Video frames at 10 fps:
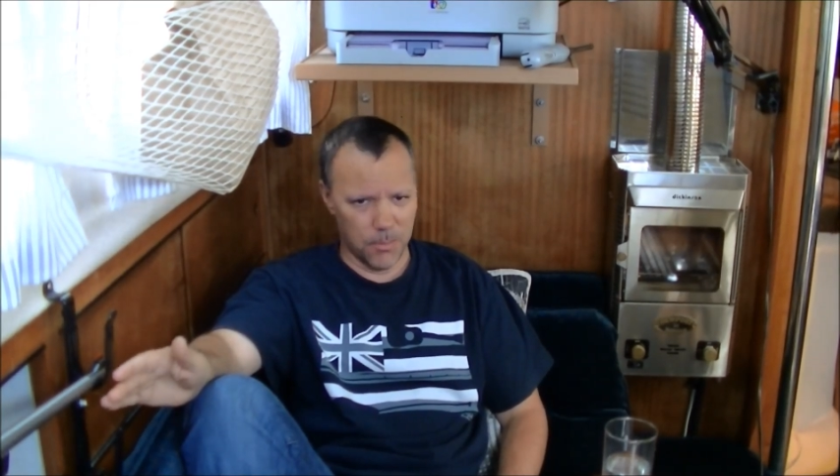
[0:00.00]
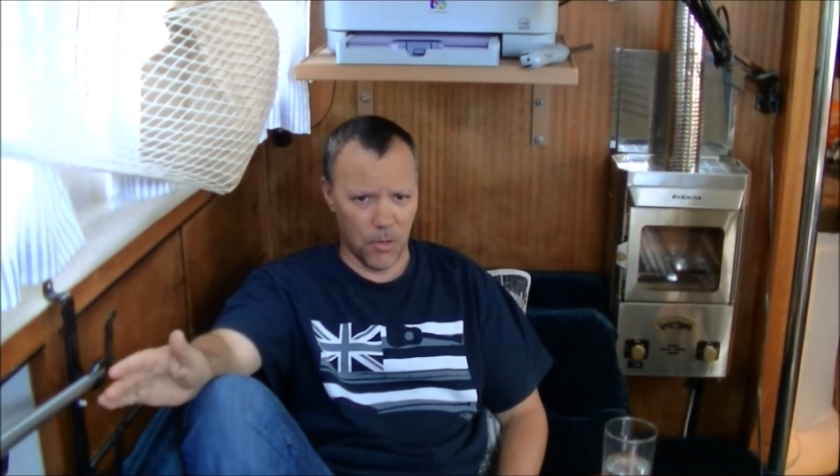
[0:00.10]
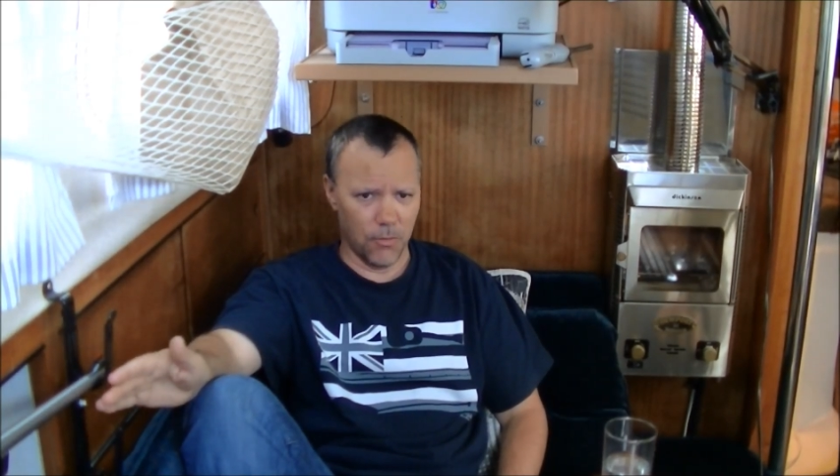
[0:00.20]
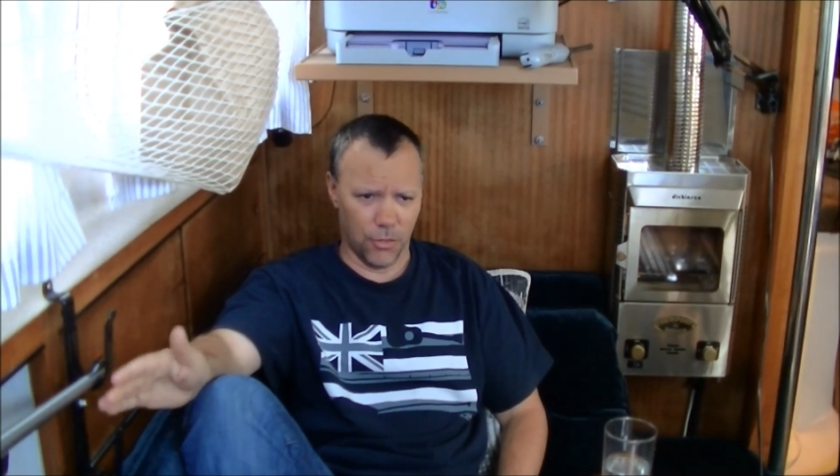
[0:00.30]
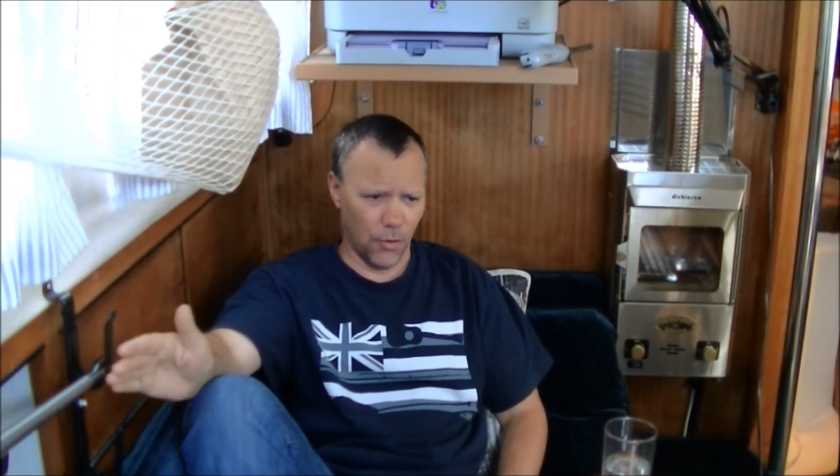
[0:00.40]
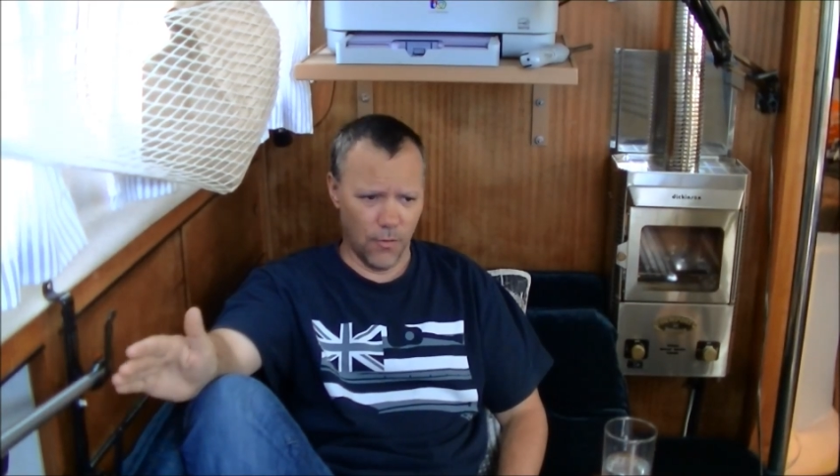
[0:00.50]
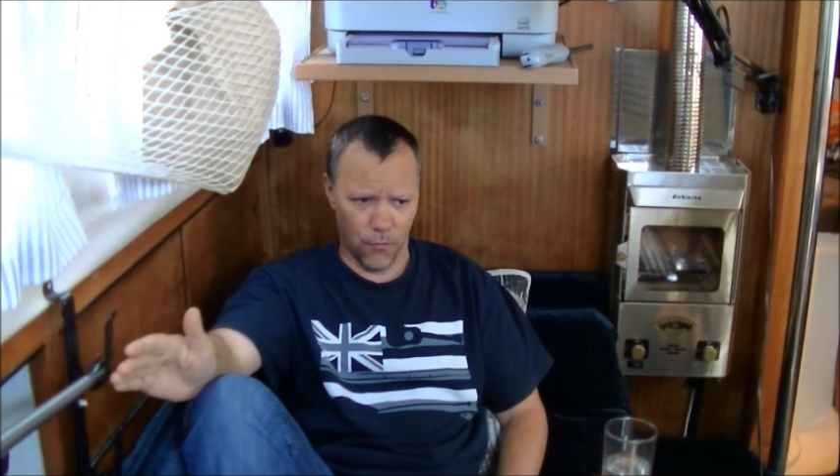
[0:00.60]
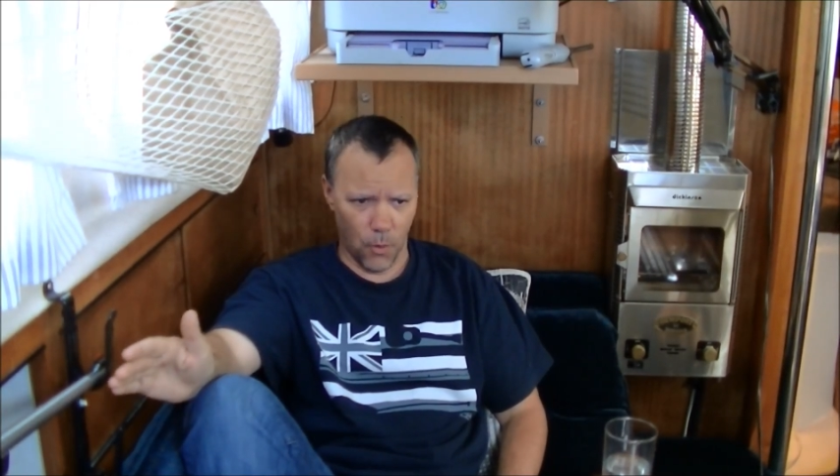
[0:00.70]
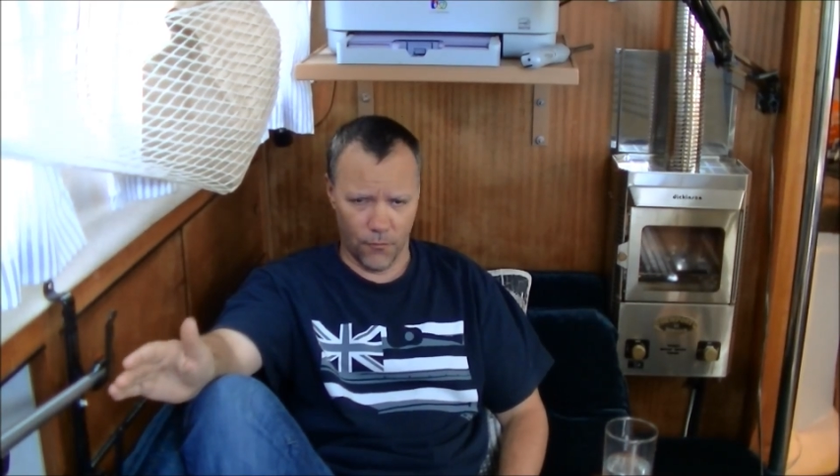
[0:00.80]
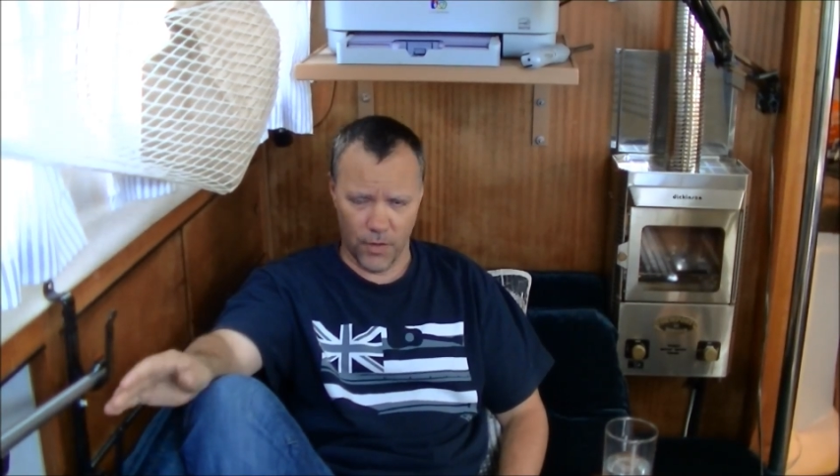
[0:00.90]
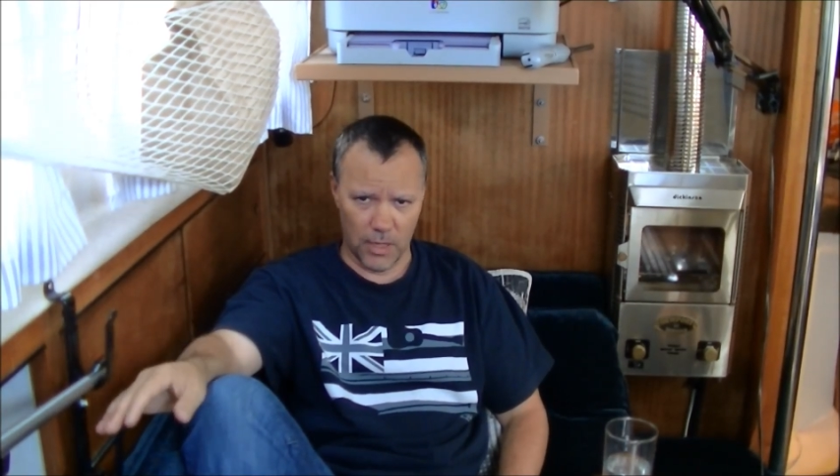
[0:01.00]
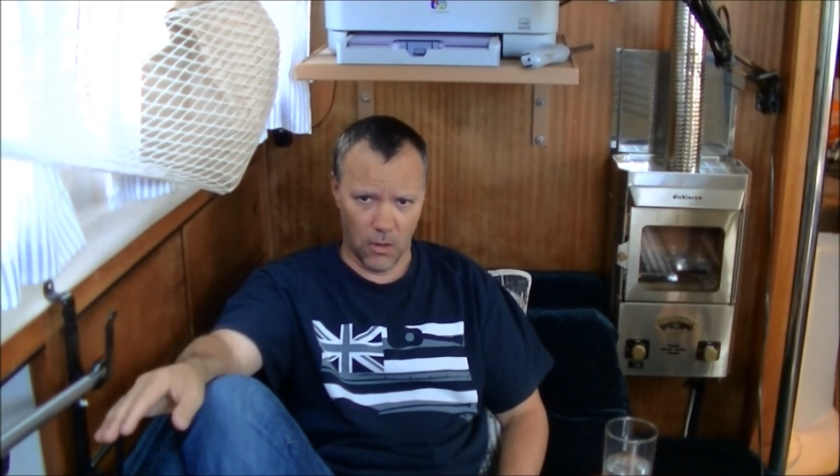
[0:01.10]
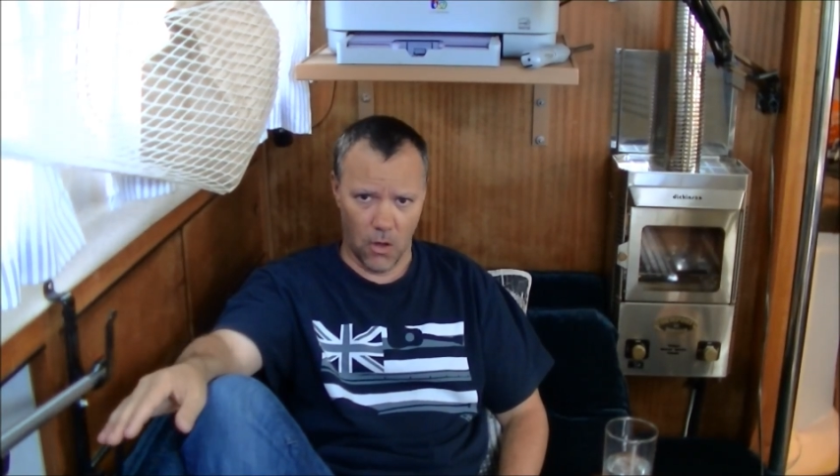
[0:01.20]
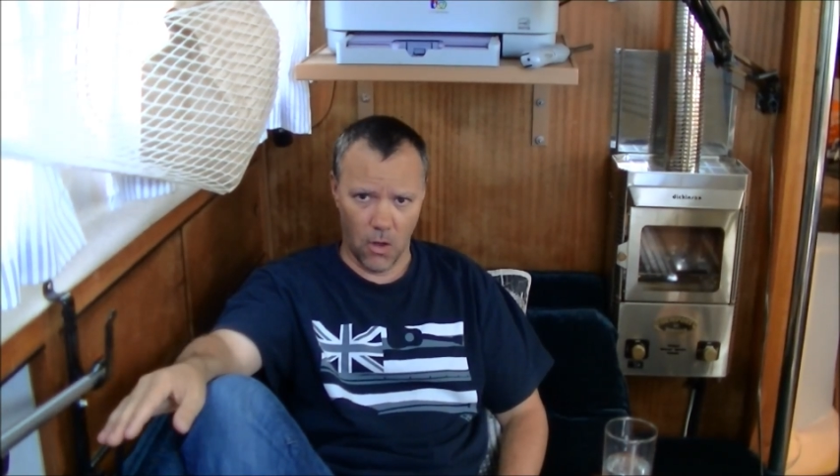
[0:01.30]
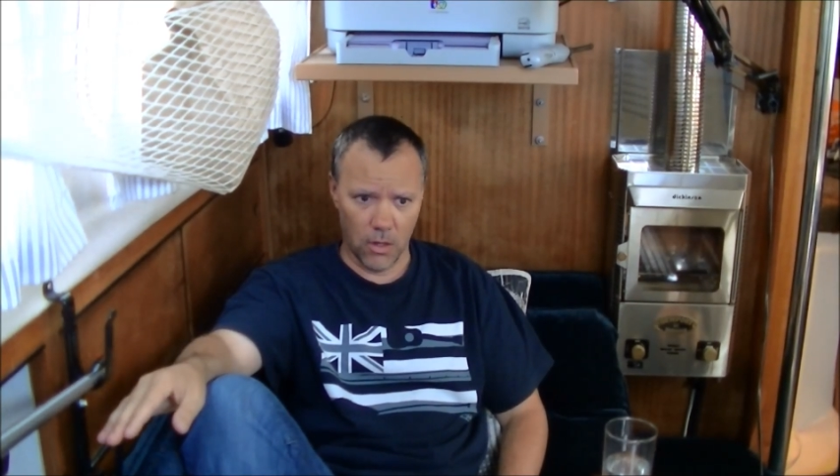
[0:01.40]
about 34 feet
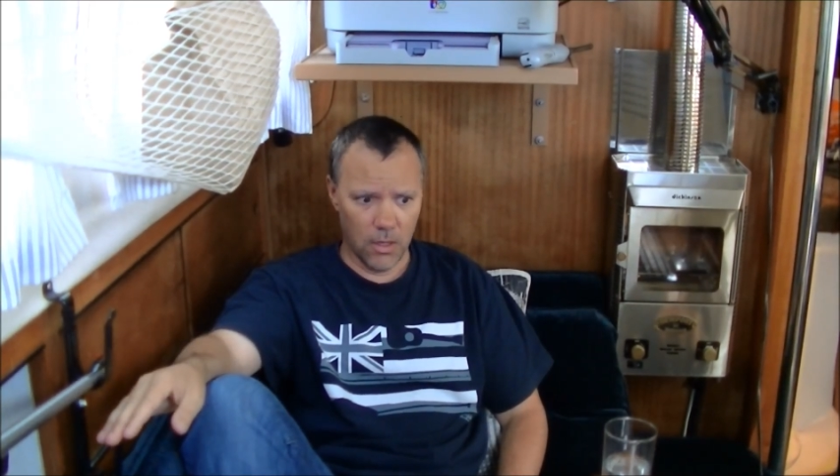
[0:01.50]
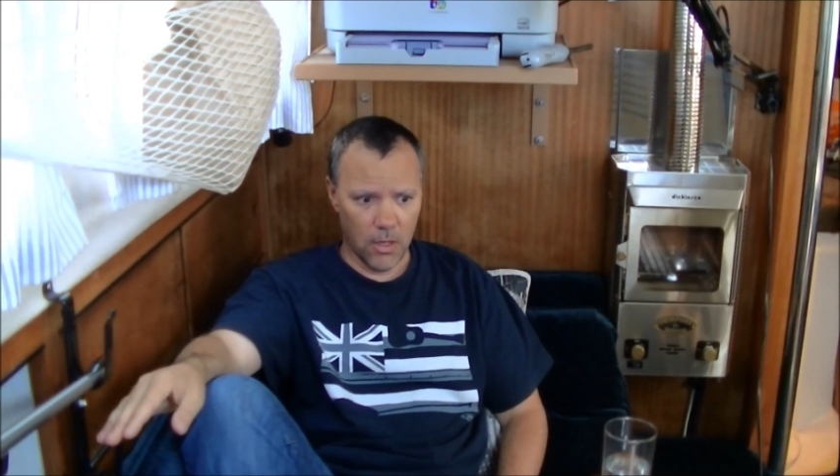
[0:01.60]
long.